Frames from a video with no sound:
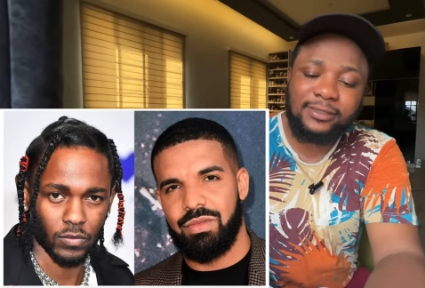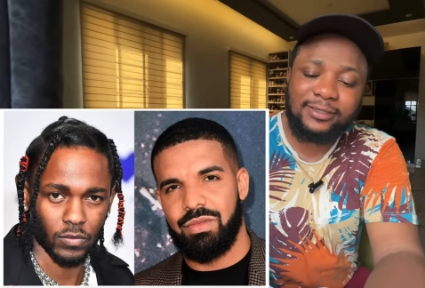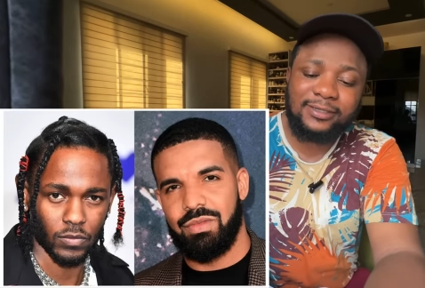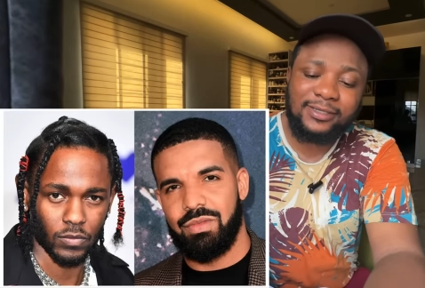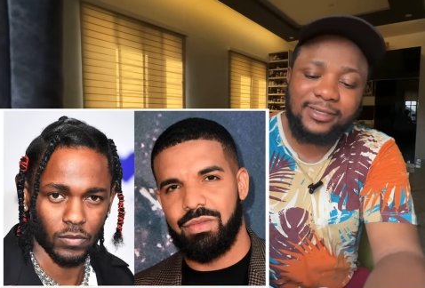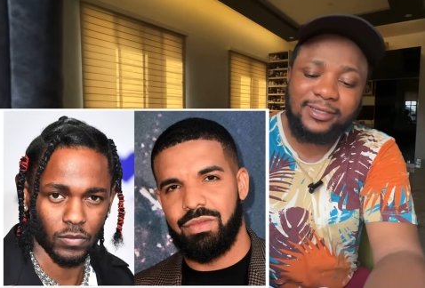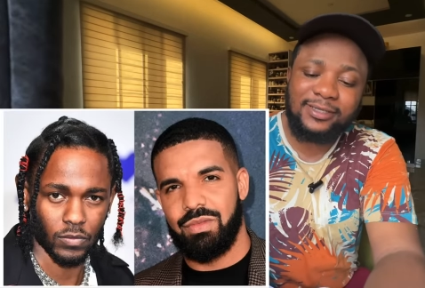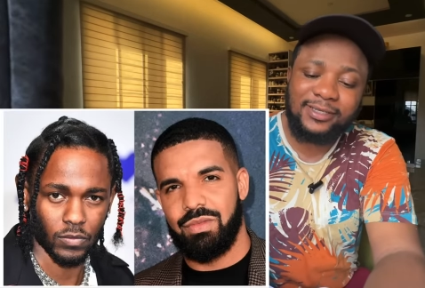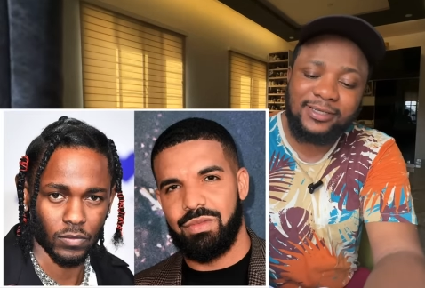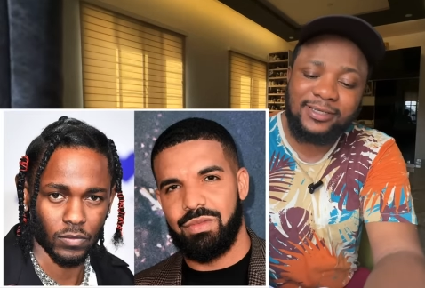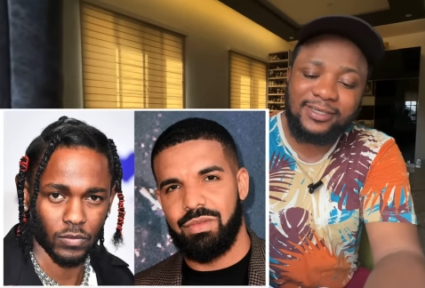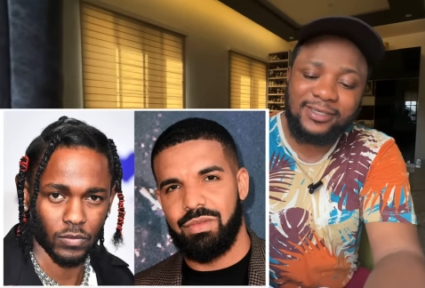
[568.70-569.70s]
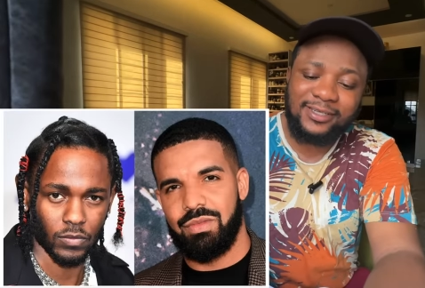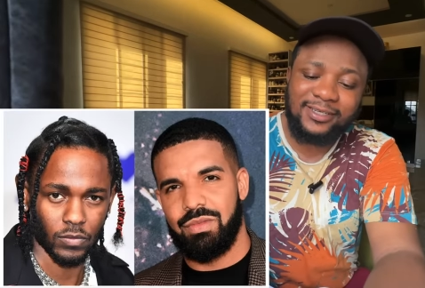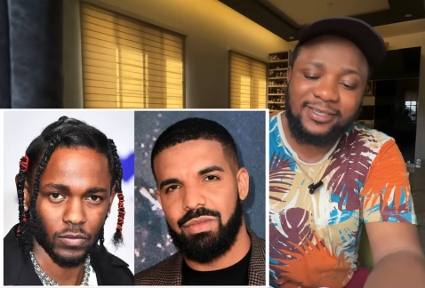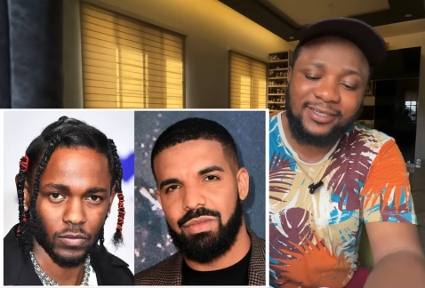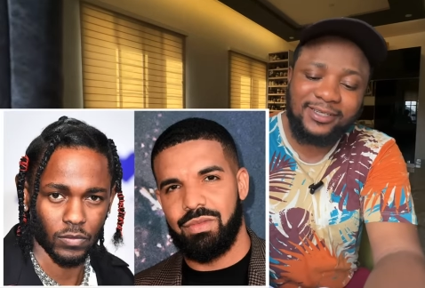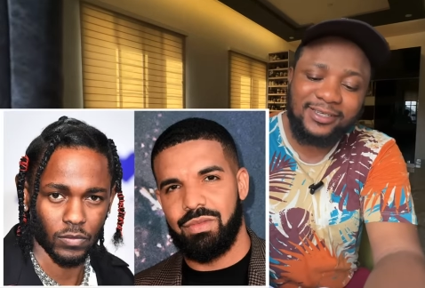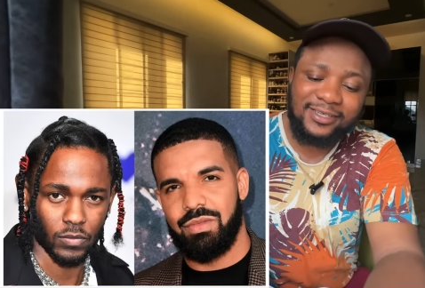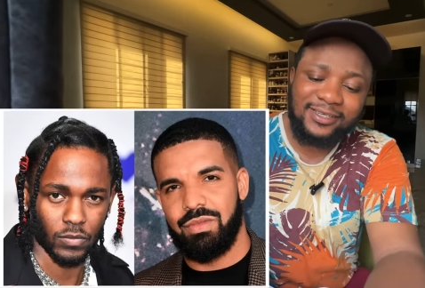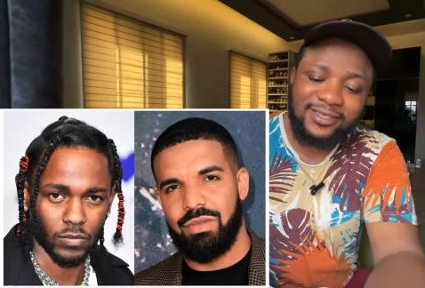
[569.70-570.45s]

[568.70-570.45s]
[no speech]